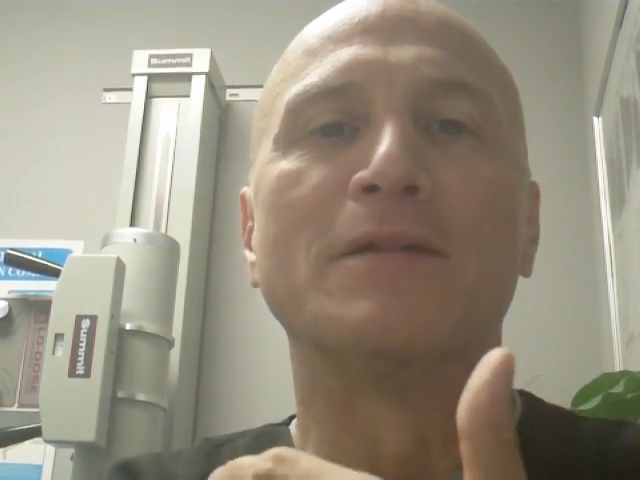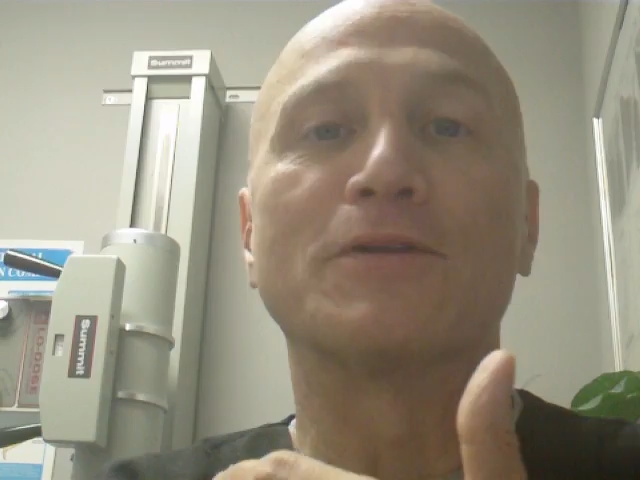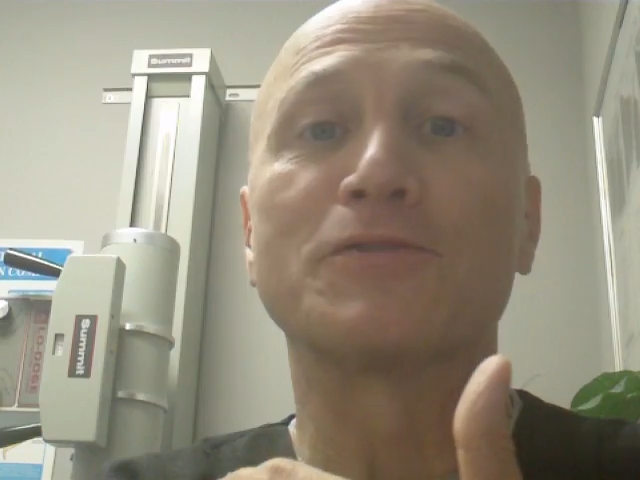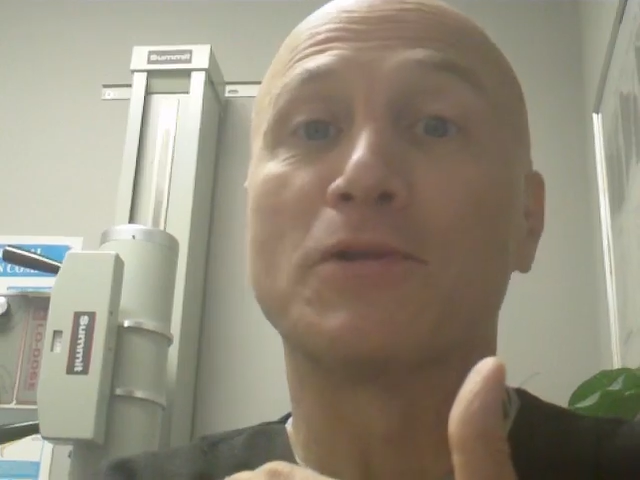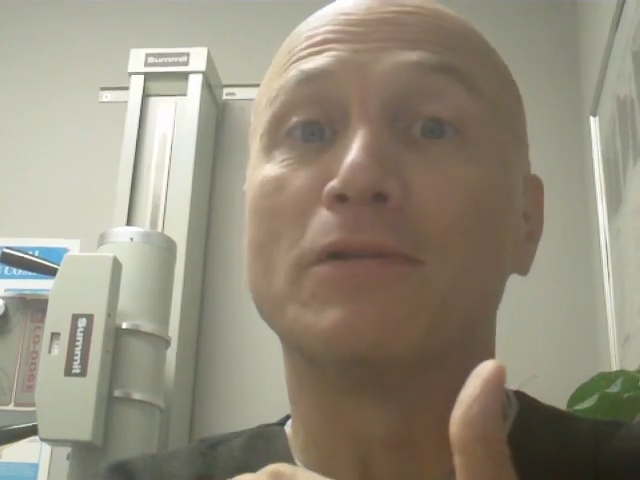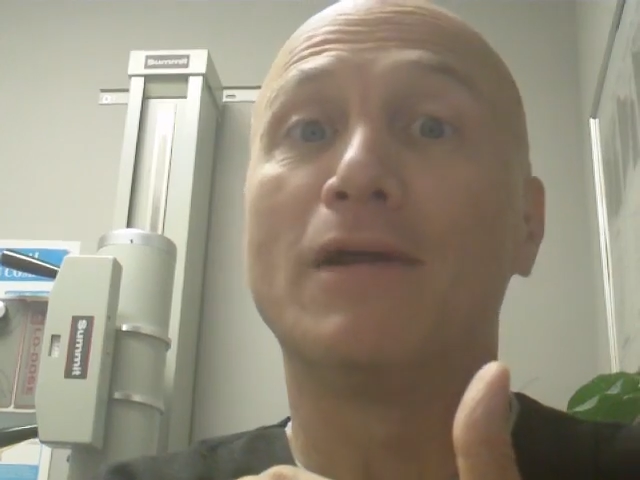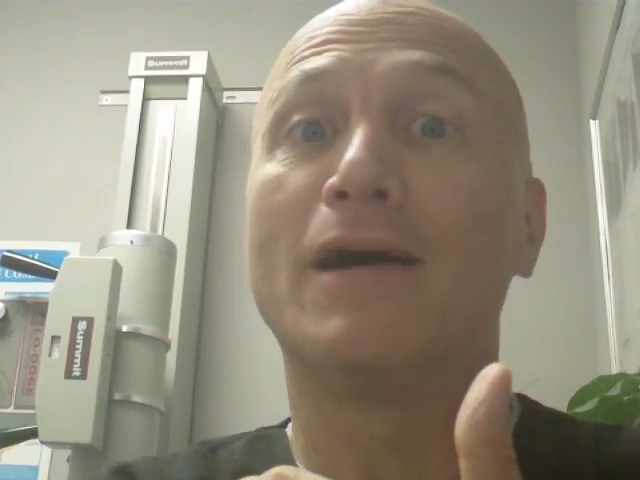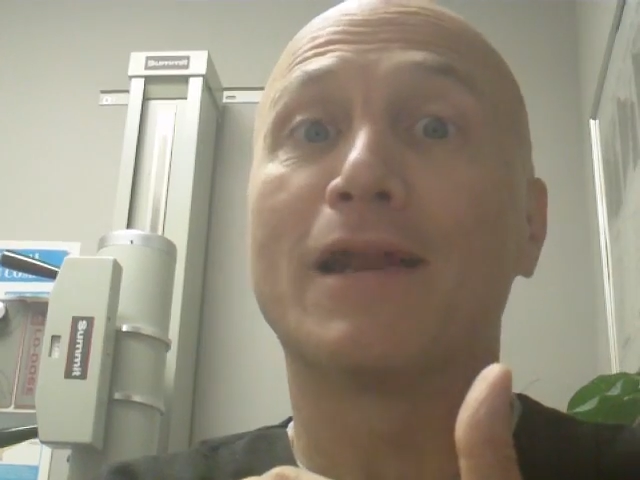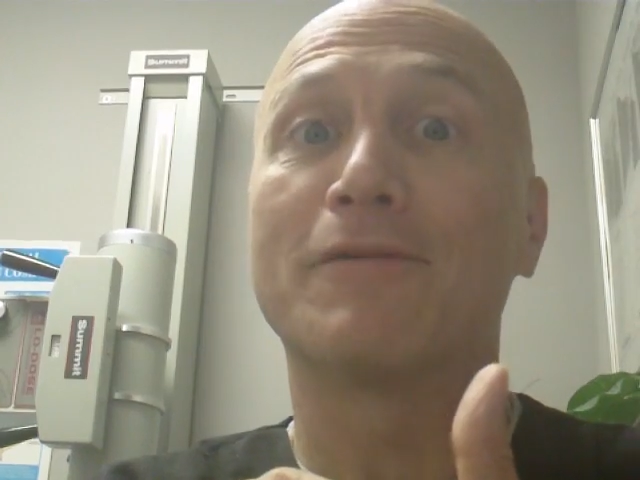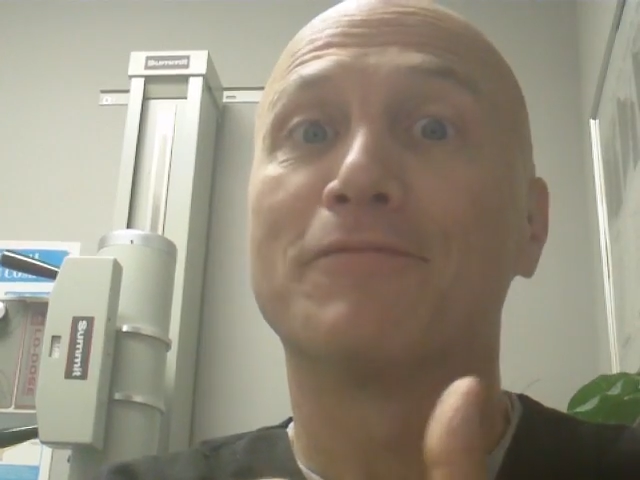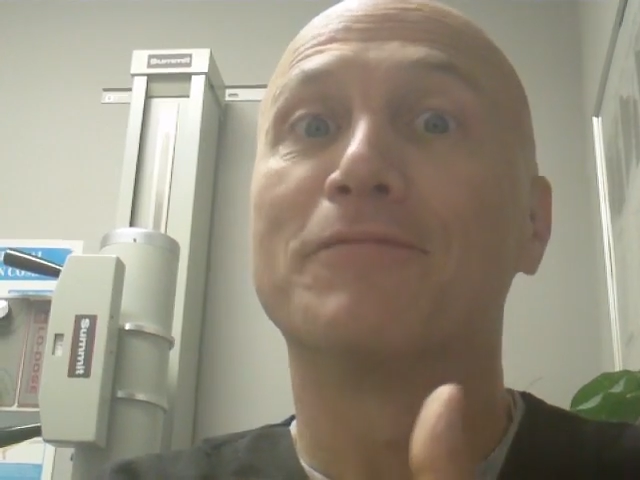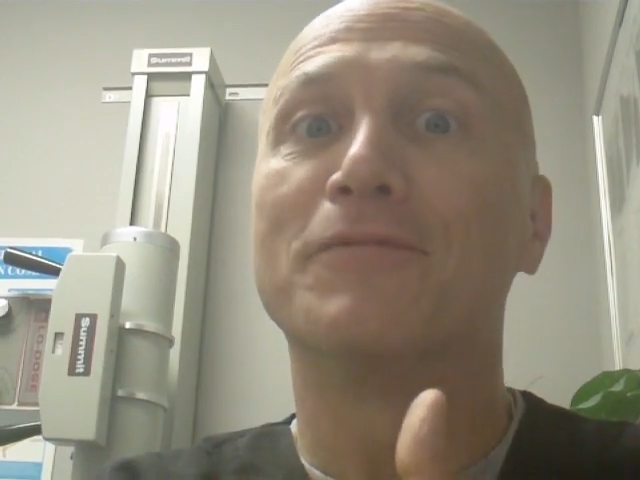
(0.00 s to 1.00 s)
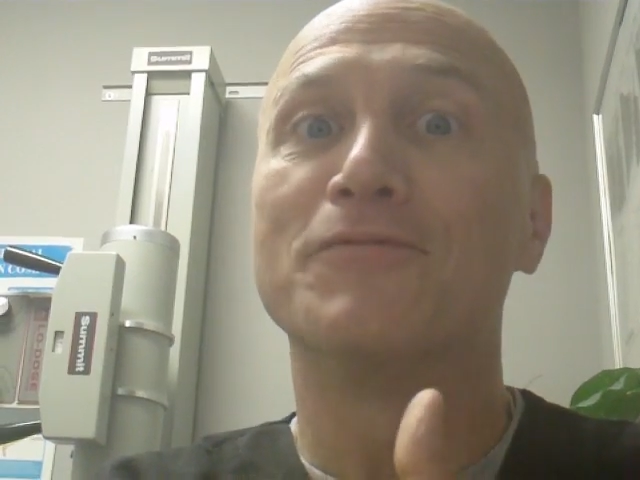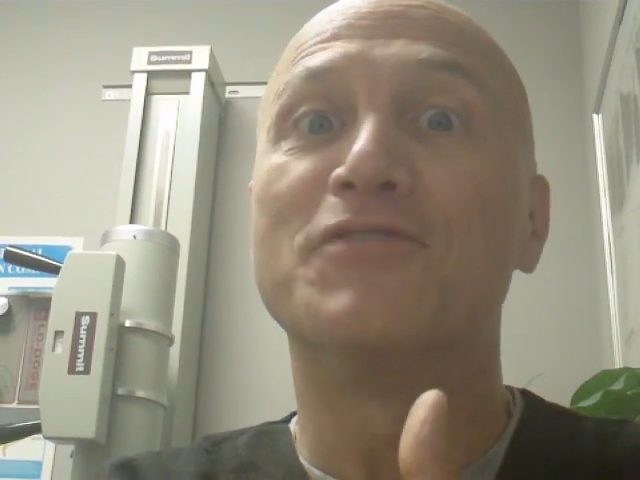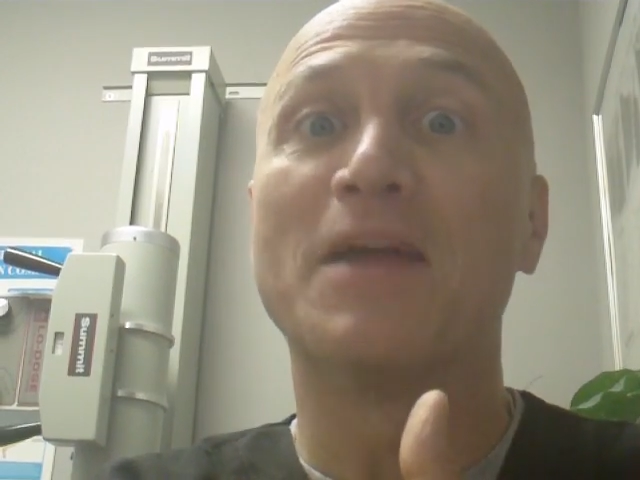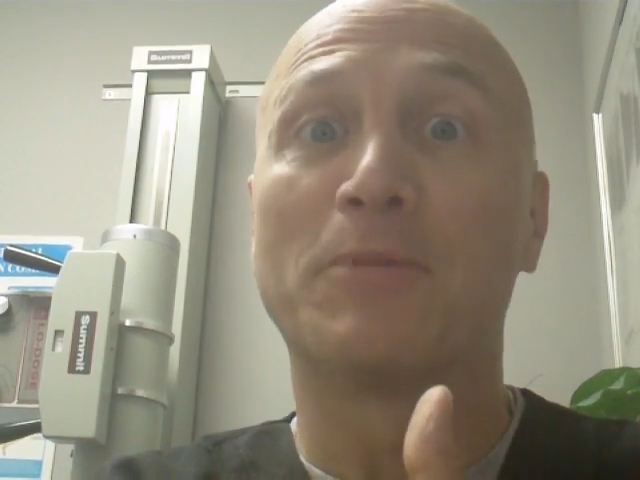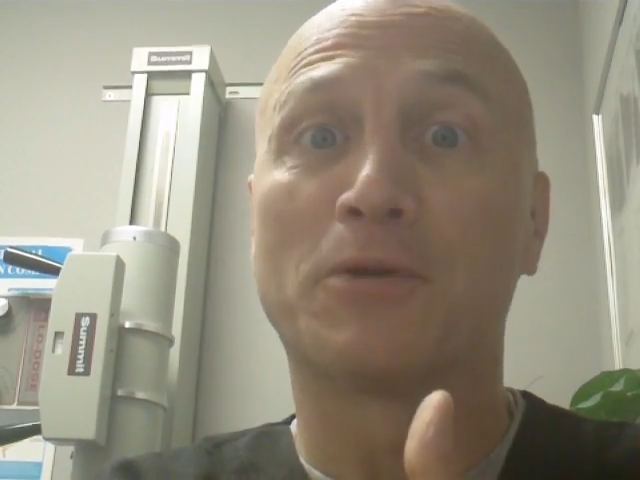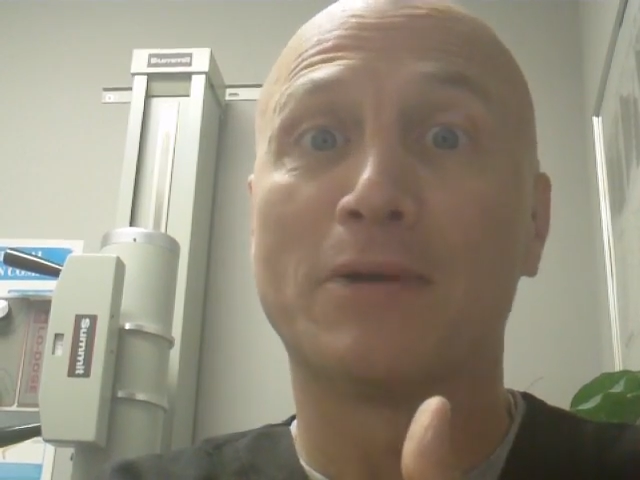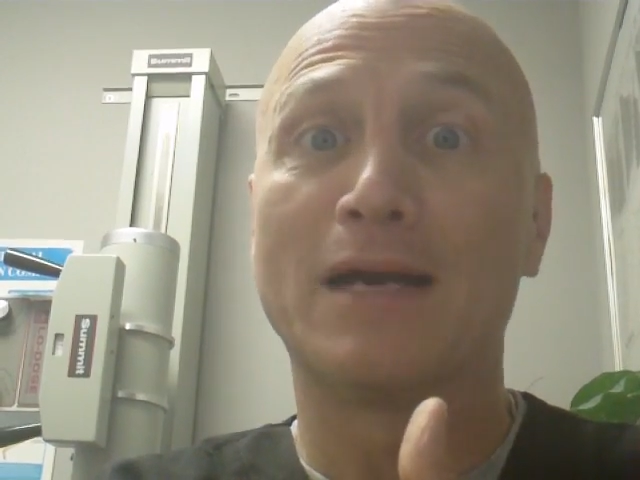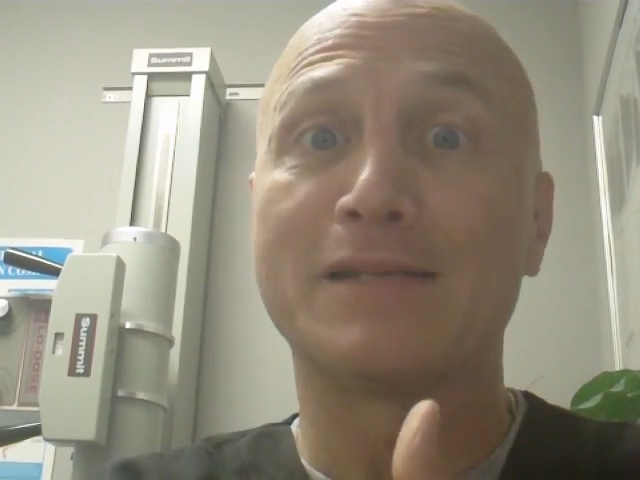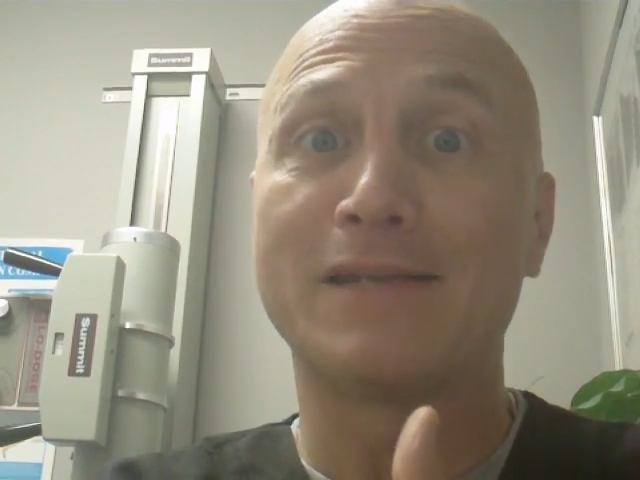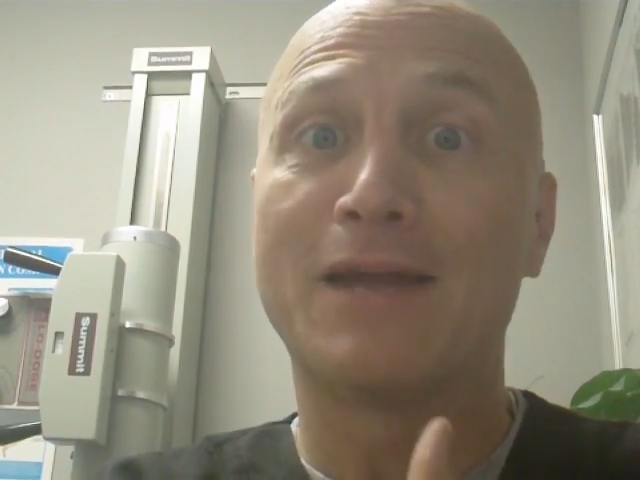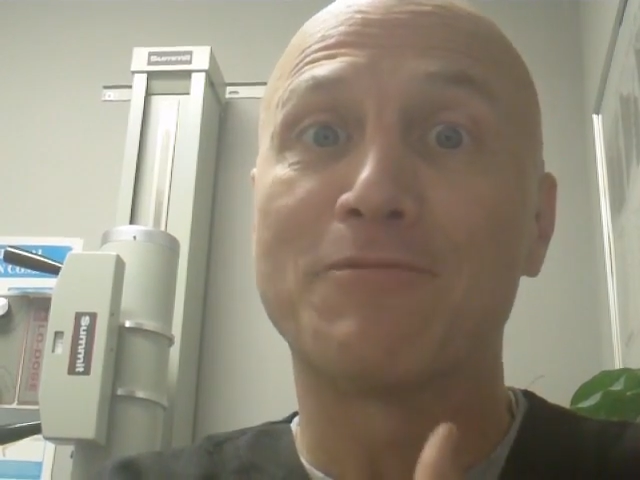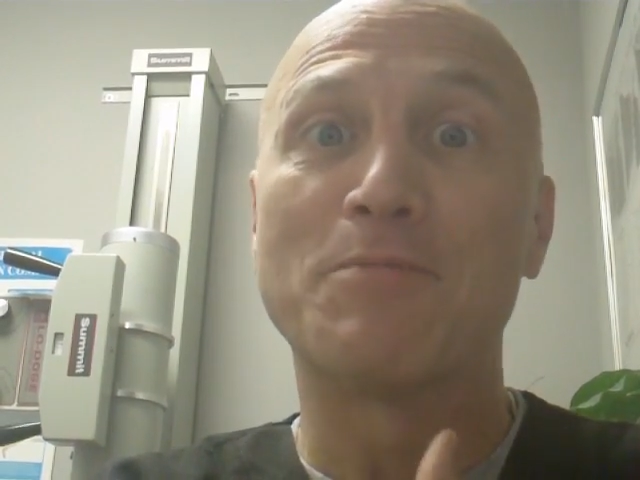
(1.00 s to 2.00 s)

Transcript: there's a lot of Democrats and